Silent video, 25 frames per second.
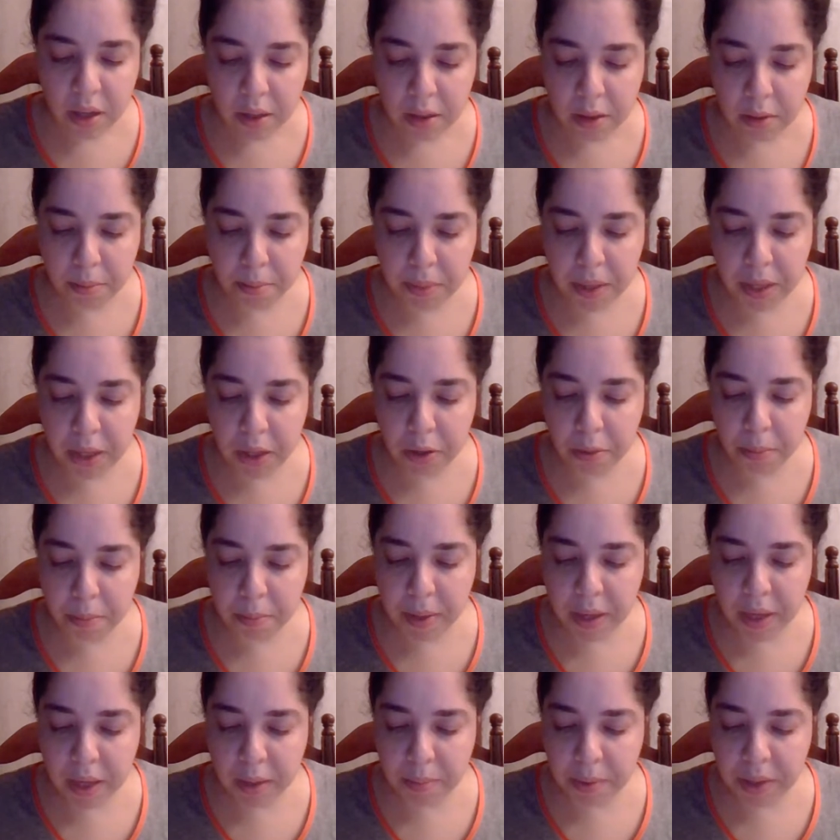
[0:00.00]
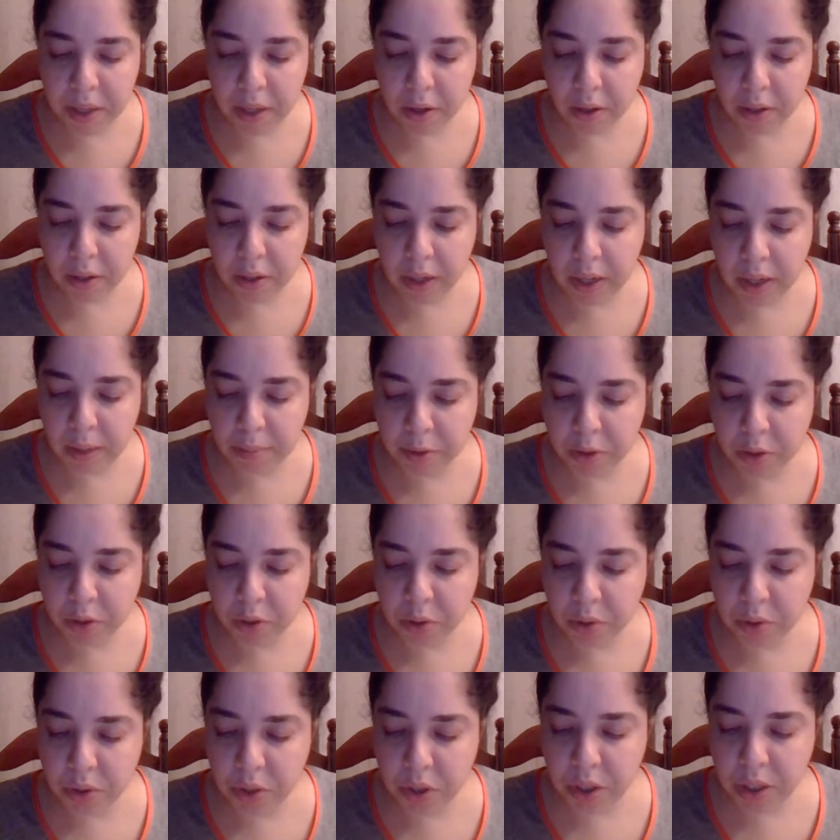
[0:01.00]
The male may be unable
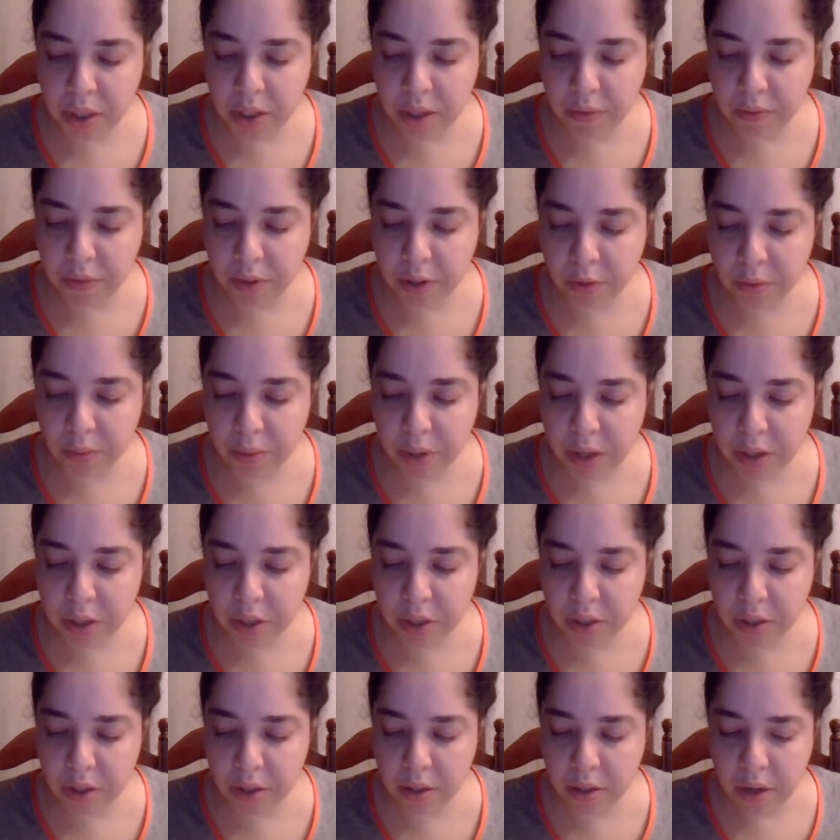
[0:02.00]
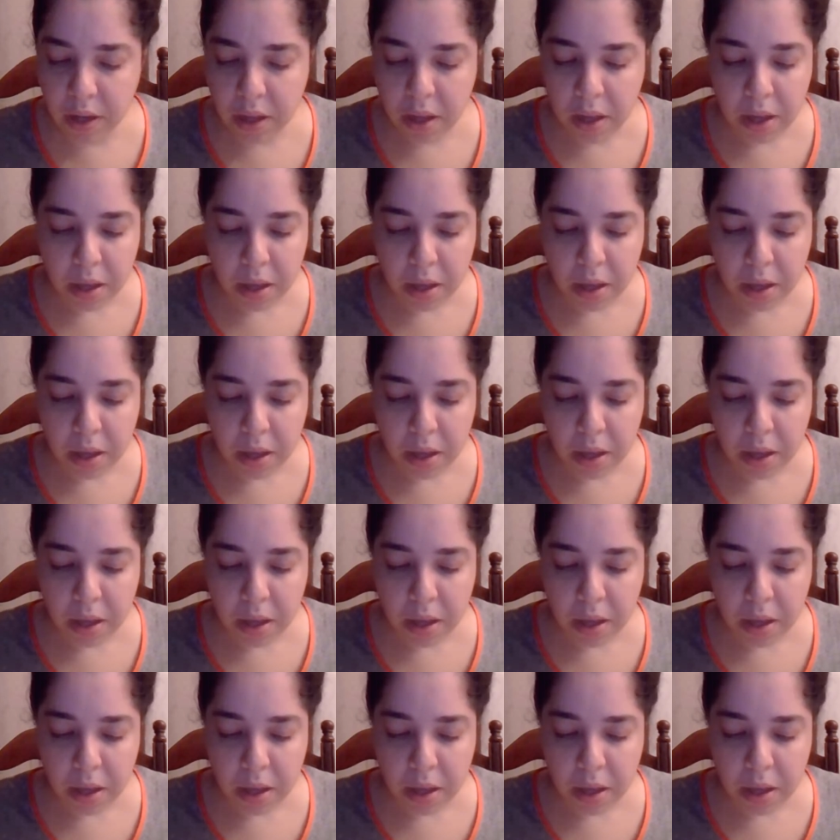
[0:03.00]
to achieve an erection,